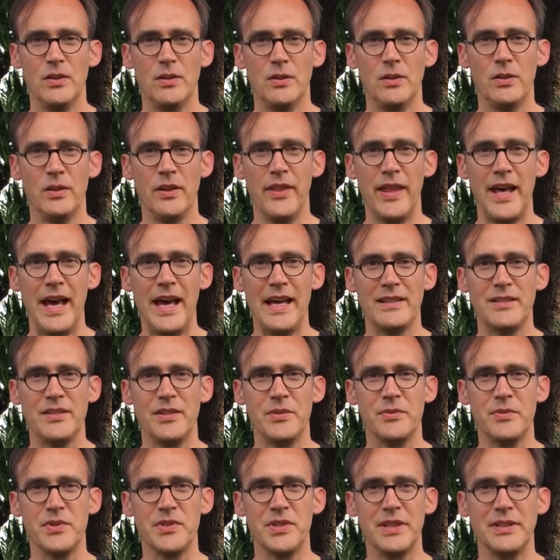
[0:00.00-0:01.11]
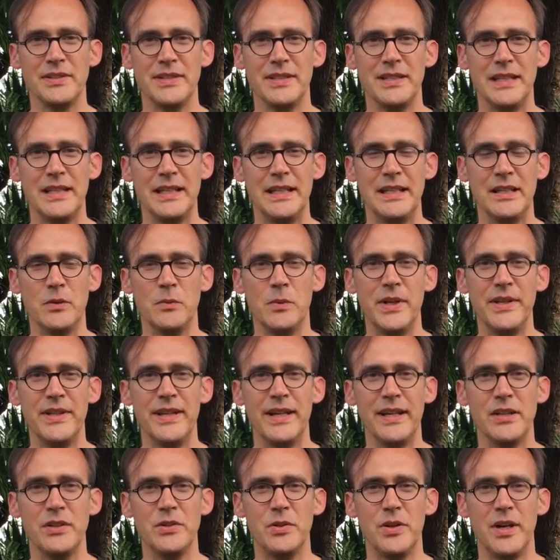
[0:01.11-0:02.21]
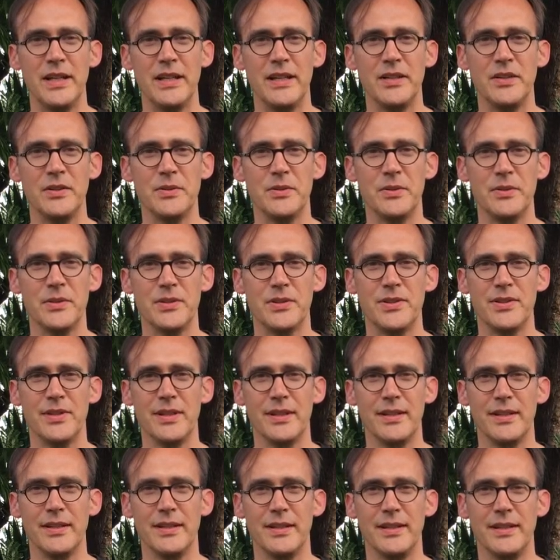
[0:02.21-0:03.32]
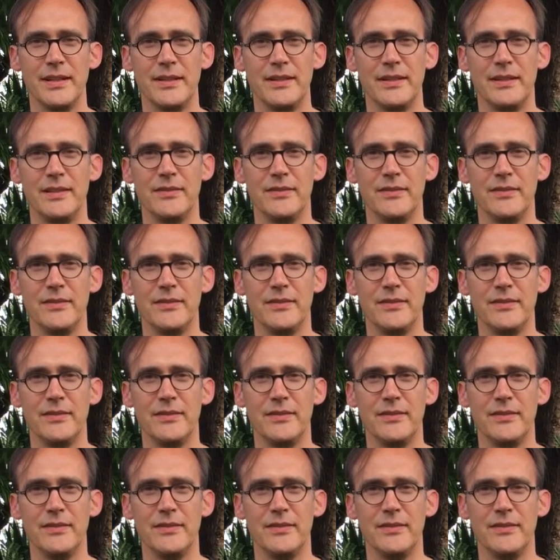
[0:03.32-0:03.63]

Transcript: All of that has resulted in a one-day training course that I